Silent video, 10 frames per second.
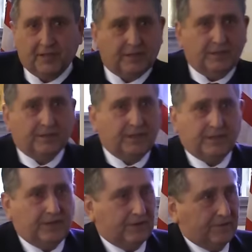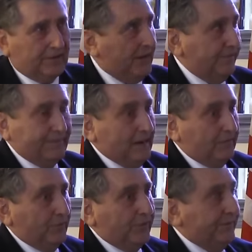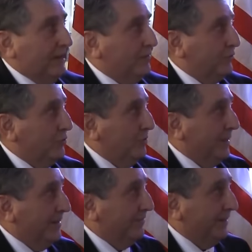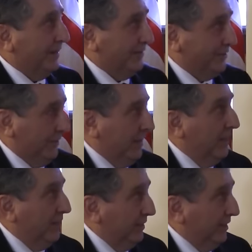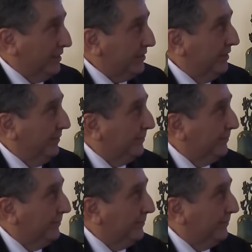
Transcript: like they said, you know, and I found we found those two bonfires. Next.